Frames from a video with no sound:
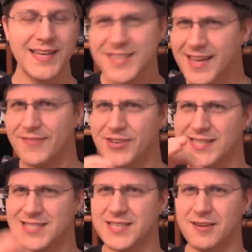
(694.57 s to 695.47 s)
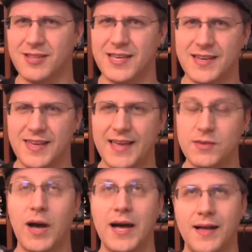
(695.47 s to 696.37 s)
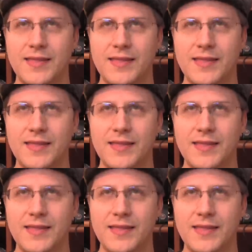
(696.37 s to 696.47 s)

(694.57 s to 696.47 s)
That's not even necessarily a case, well,